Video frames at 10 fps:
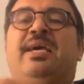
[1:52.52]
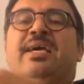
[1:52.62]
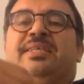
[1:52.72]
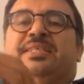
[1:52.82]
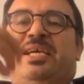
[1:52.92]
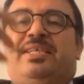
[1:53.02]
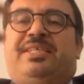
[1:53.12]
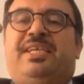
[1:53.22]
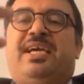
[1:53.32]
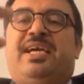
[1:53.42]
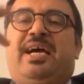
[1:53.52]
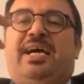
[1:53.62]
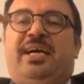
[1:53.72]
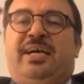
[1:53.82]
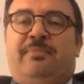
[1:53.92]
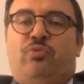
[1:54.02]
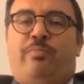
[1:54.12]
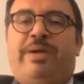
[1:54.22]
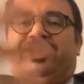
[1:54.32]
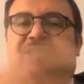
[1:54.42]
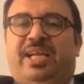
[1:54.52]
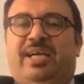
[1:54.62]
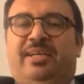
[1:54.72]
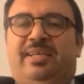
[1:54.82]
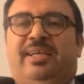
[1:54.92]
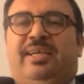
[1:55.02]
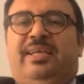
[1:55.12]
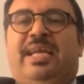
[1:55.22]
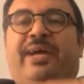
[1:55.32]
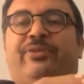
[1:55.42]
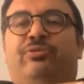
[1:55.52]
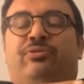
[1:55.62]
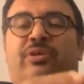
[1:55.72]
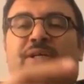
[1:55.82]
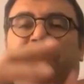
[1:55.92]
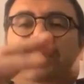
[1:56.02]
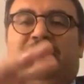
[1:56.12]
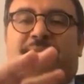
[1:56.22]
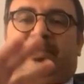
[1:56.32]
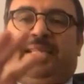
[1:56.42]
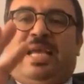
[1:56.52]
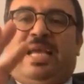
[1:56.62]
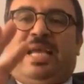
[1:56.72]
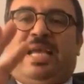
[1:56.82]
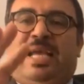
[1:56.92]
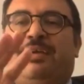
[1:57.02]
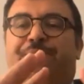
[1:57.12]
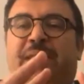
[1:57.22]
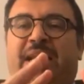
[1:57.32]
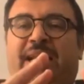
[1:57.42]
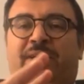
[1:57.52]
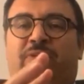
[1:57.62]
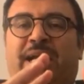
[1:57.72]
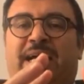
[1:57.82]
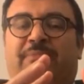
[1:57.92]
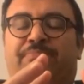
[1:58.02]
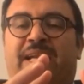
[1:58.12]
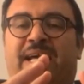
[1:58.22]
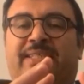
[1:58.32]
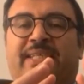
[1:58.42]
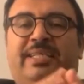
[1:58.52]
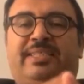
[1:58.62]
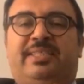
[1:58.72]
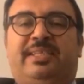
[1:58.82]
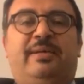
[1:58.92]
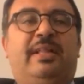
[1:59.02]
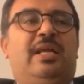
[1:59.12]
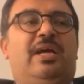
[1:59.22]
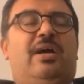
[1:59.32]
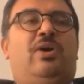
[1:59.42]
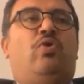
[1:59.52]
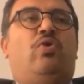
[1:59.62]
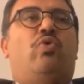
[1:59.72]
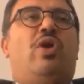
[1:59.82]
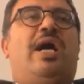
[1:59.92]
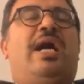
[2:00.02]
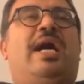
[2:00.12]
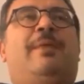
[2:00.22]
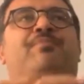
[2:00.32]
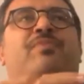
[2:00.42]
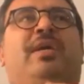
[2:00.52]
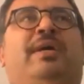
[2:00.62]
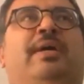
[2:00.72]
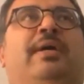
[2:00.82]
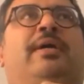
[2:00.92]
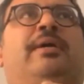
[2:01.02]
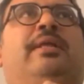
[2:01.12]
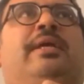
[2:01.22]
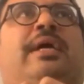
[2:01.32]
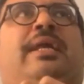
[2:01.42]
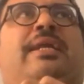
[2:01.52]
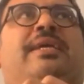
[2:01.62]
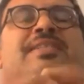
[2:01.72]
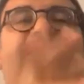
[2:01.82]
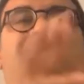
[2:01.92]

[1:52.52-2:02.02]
in giving direct political messages. The aim of these dialogues was to respond